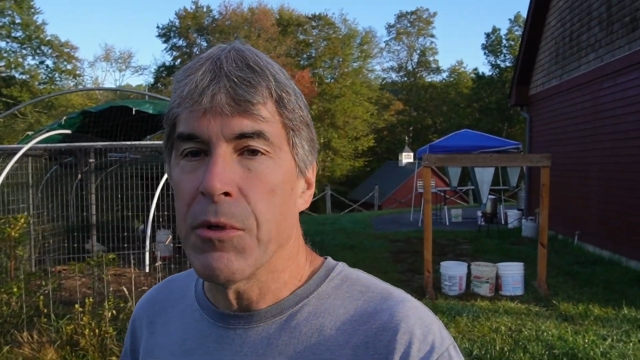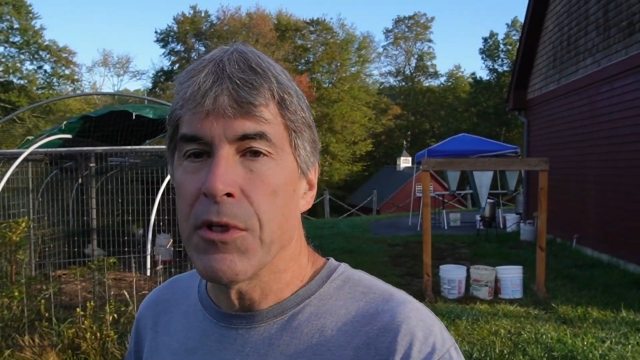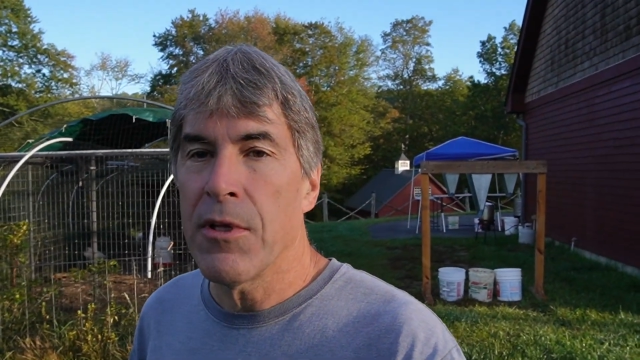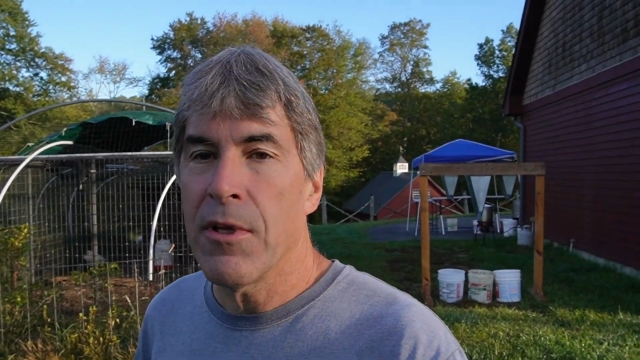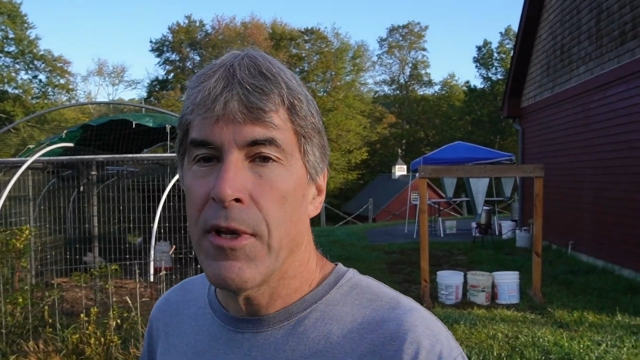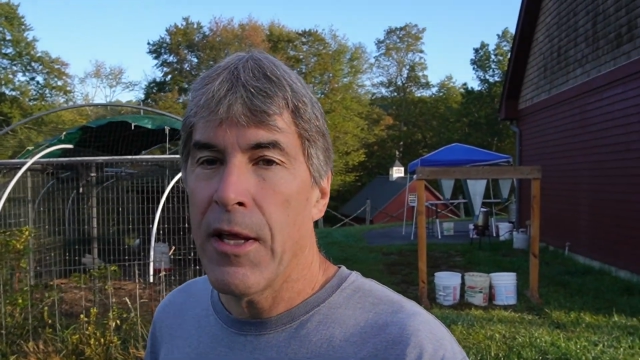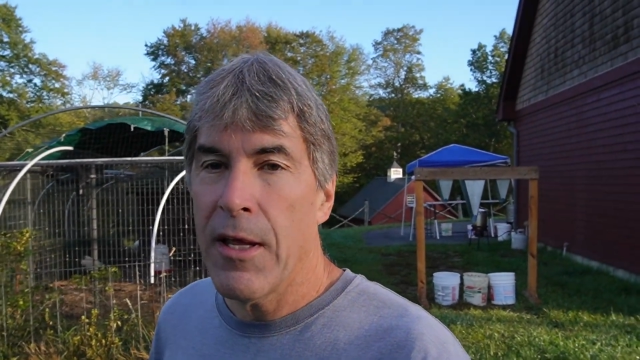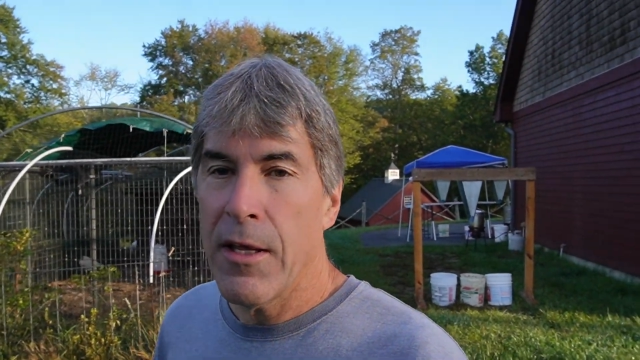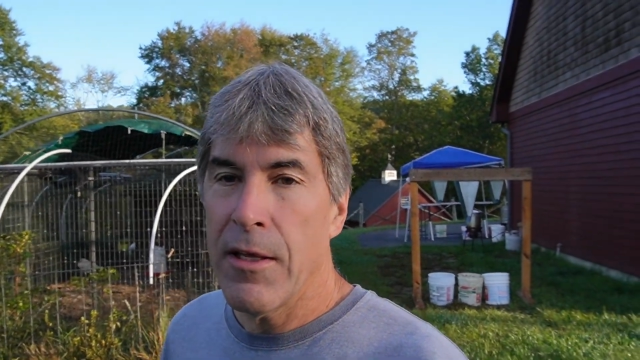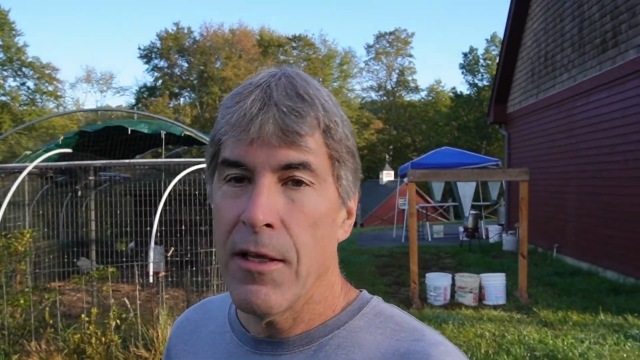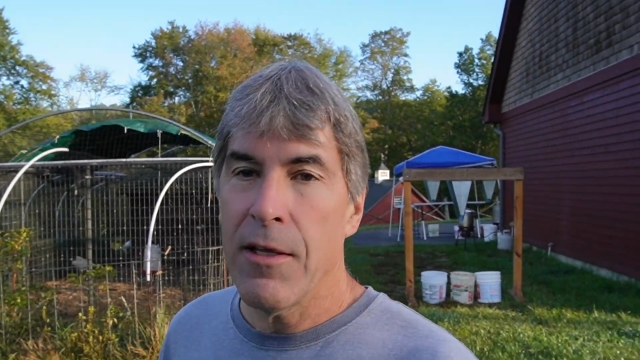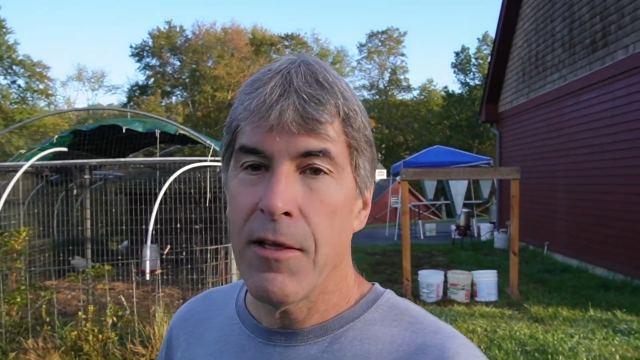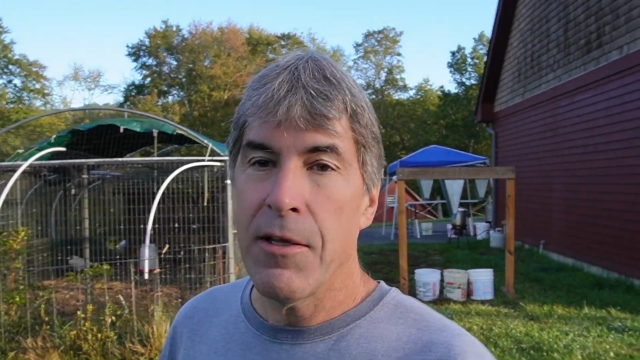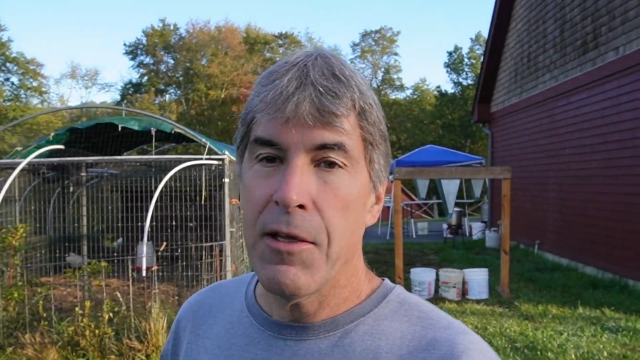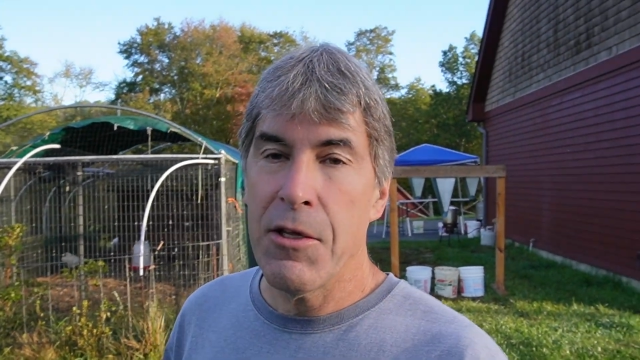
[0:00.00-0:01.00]
but today
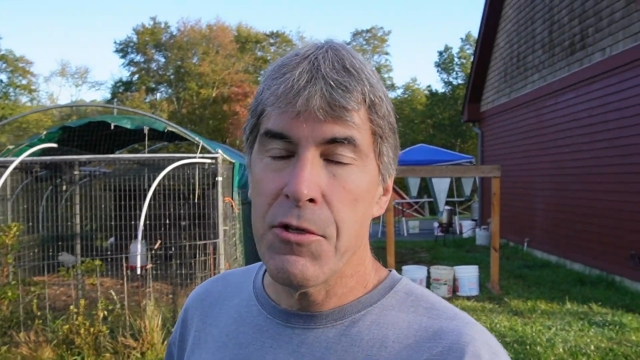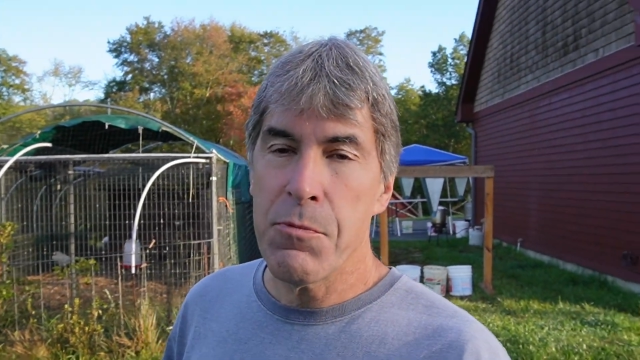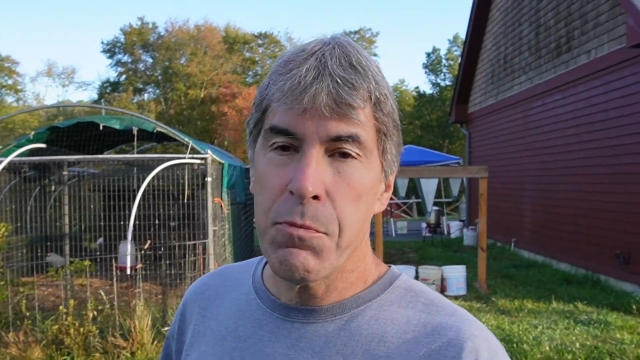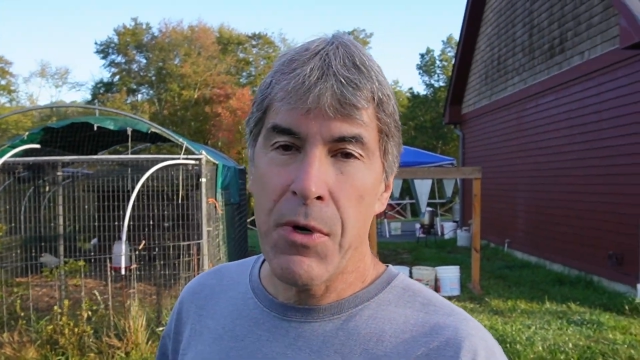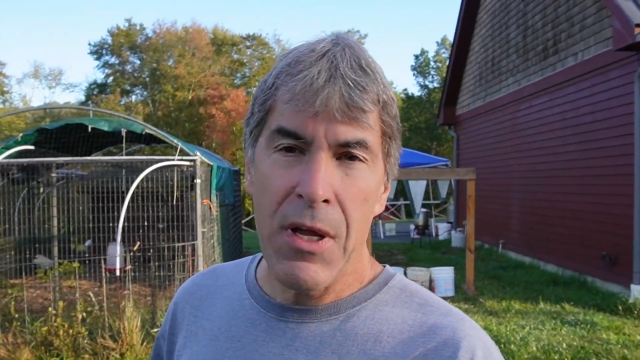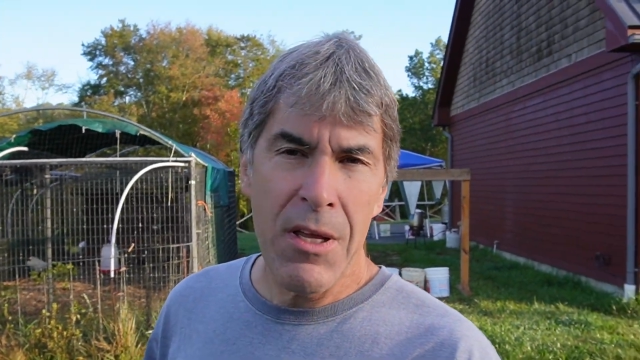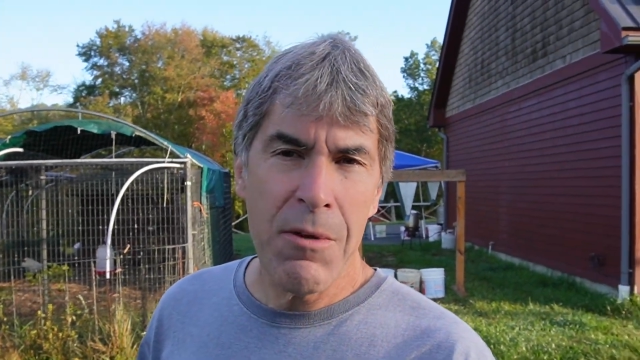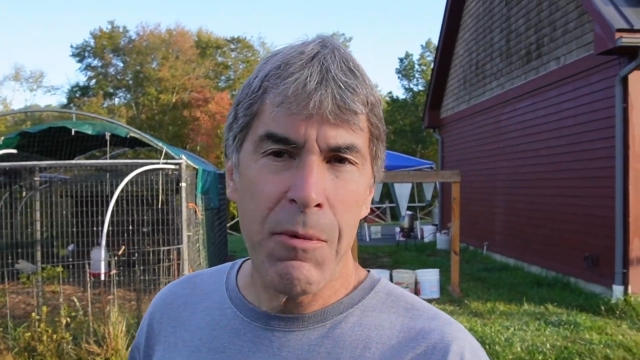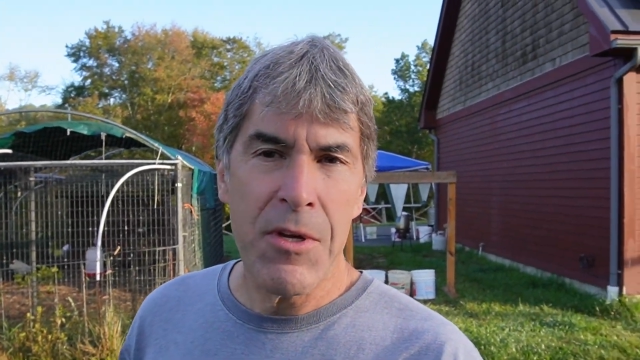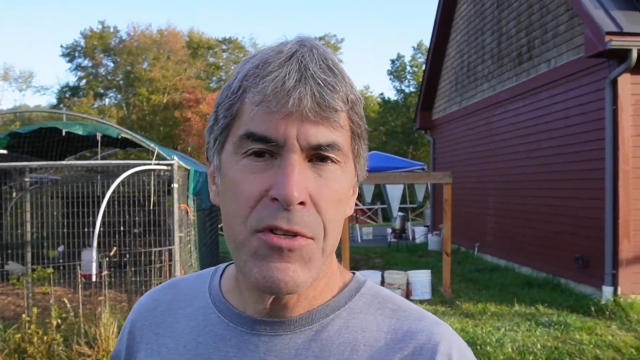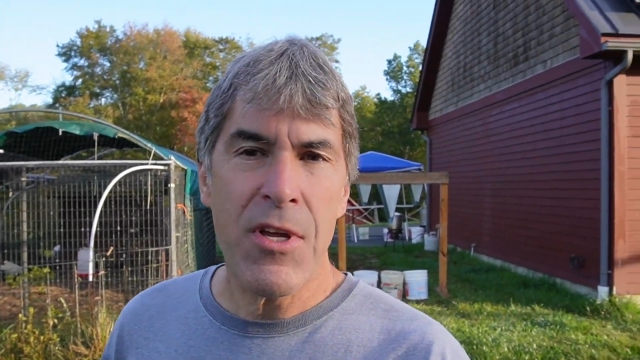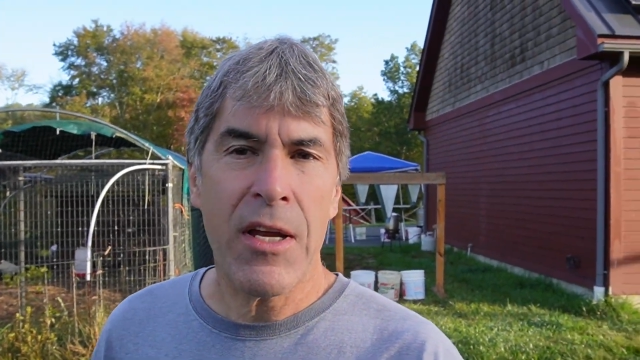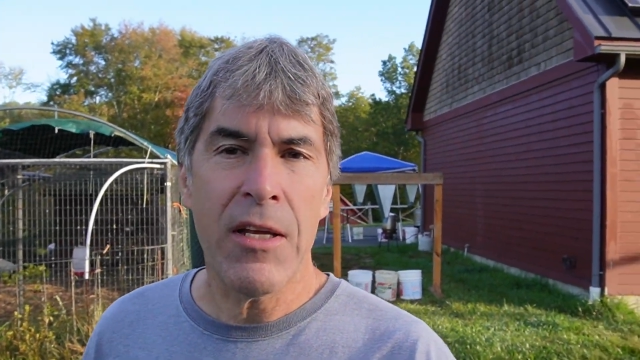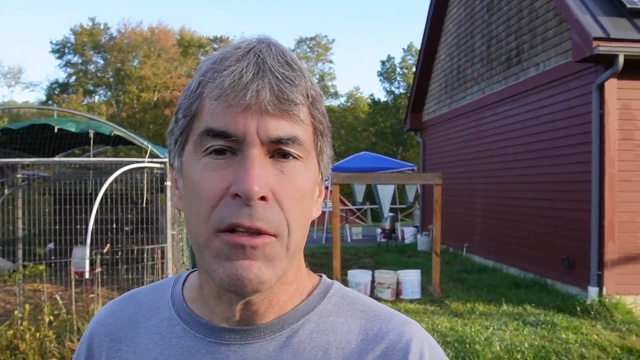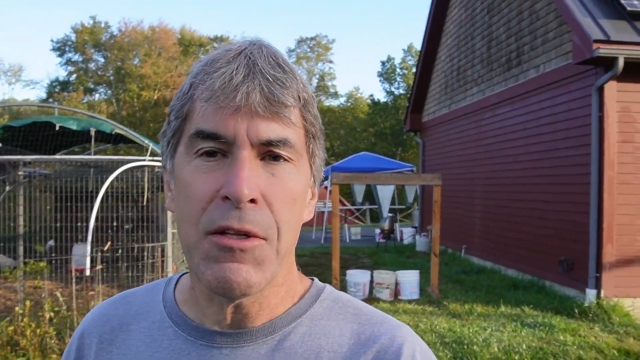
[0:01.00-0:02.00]
is probably my
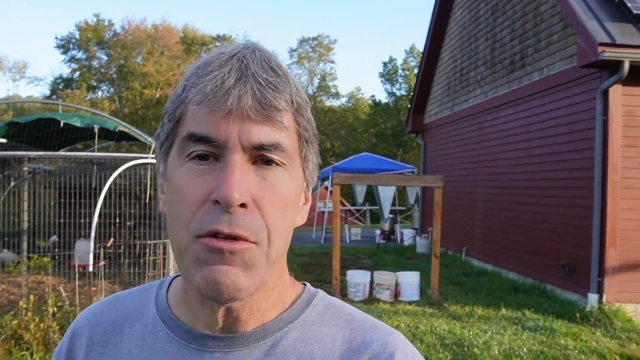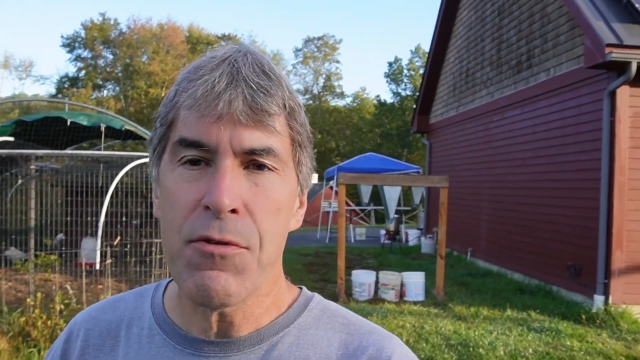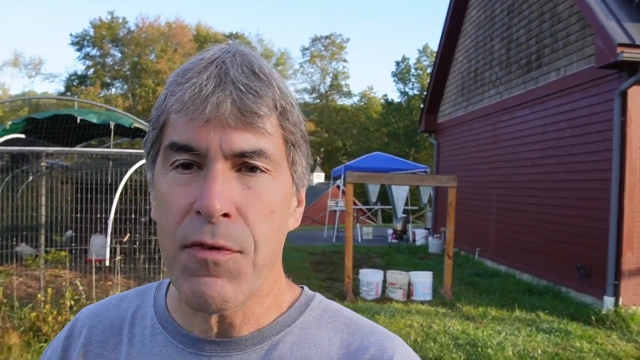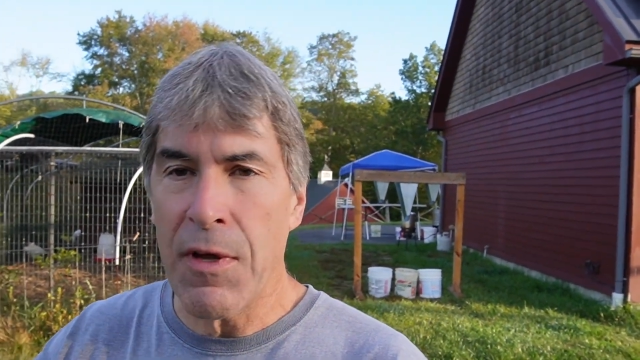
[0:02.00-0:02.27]
second least